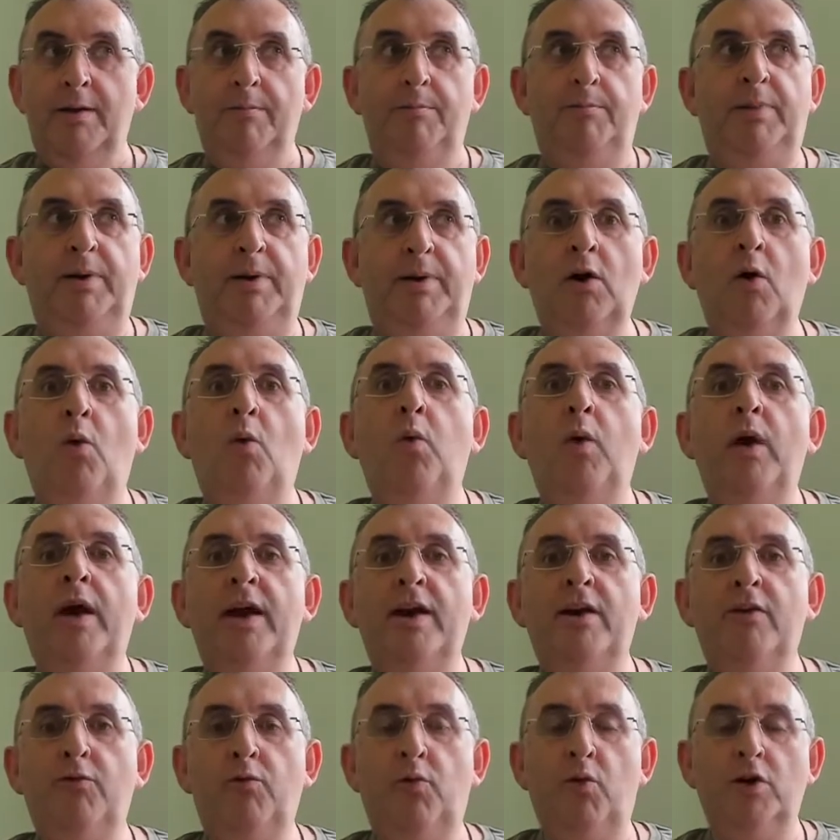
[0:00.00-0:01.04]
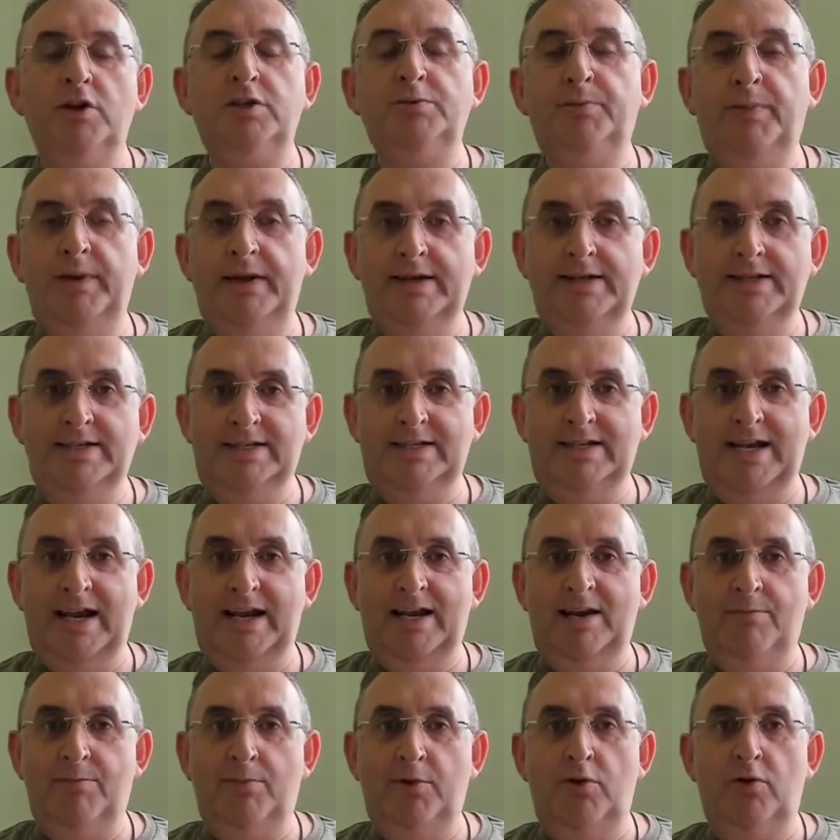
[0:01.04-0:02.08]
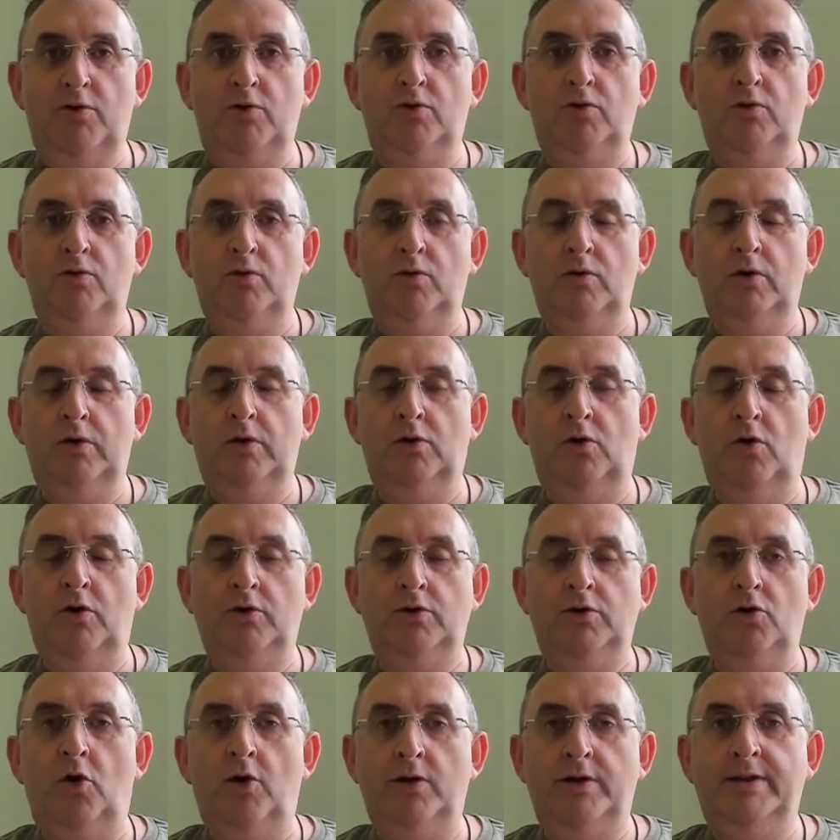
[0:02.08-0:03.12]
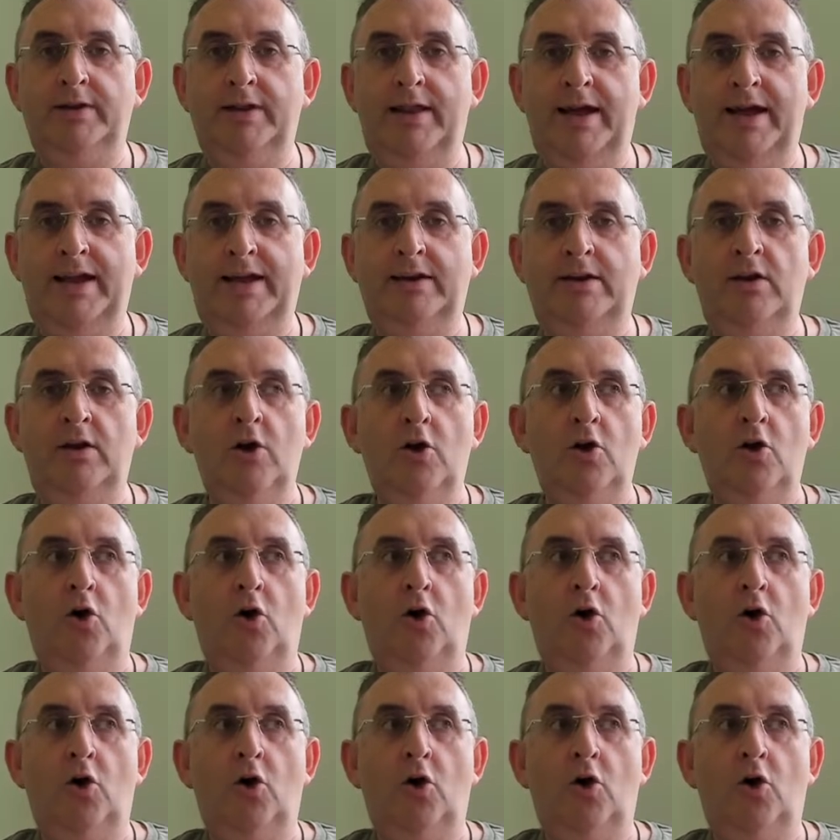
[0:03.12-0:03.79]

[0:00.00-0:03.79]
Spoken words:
being aware of what's being said about you online